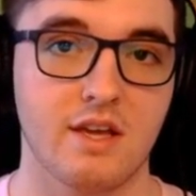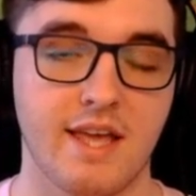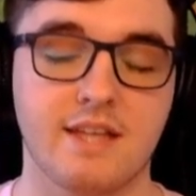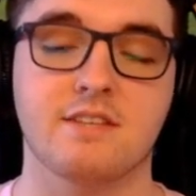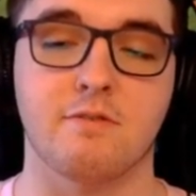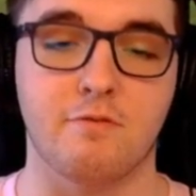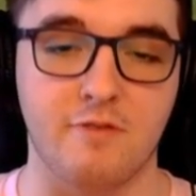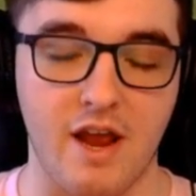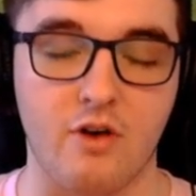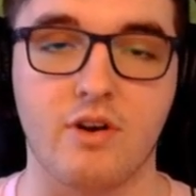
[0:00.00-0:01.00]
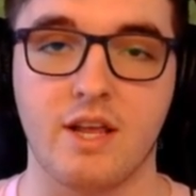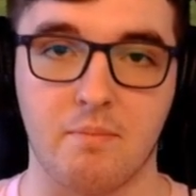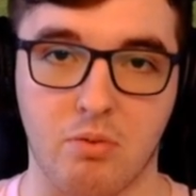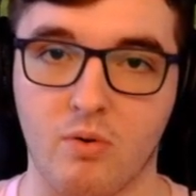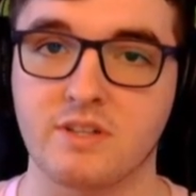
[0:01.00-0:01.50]
It's a very
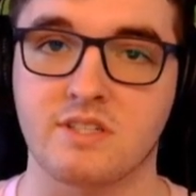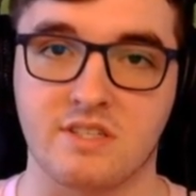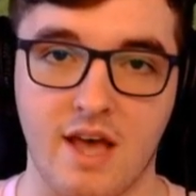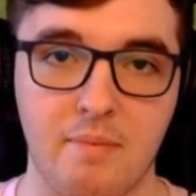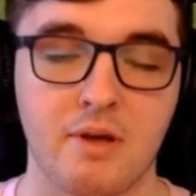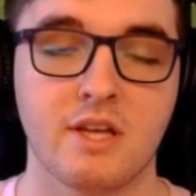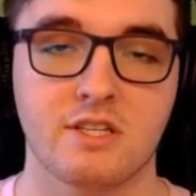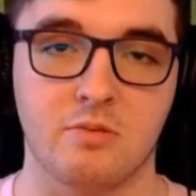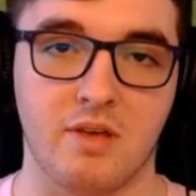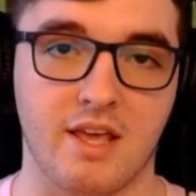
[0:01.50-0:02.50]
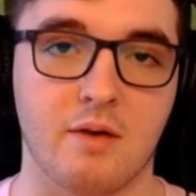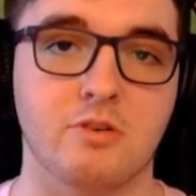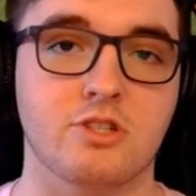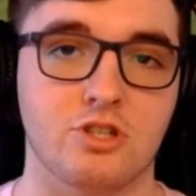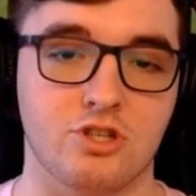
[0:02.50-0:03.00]
important step to being able
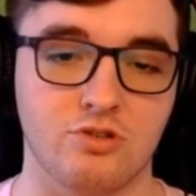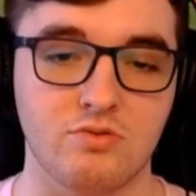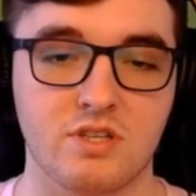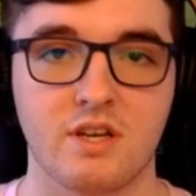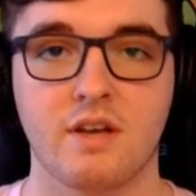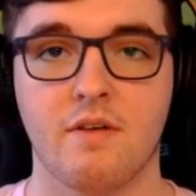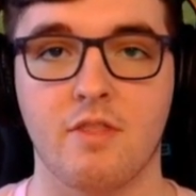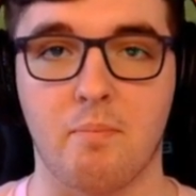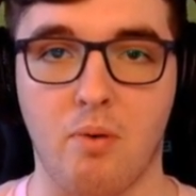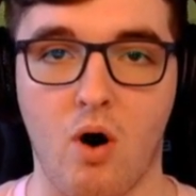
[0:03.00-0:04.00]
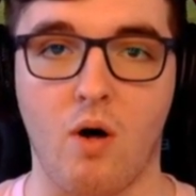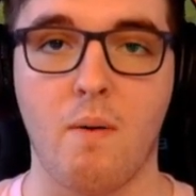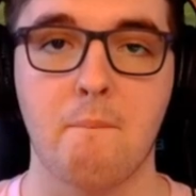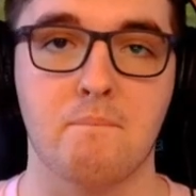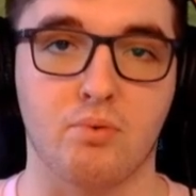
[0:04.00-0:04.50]
to shoot the
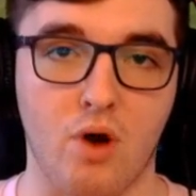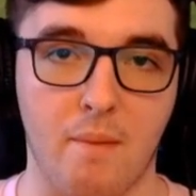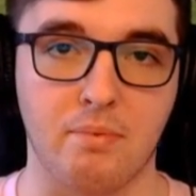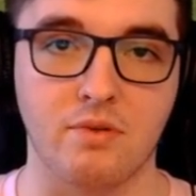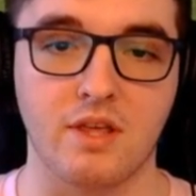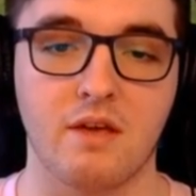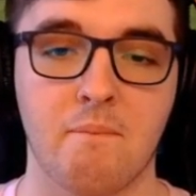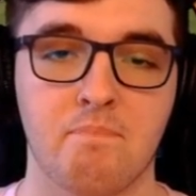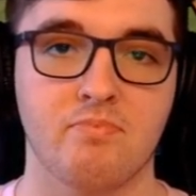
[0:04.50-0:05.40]
ball properly,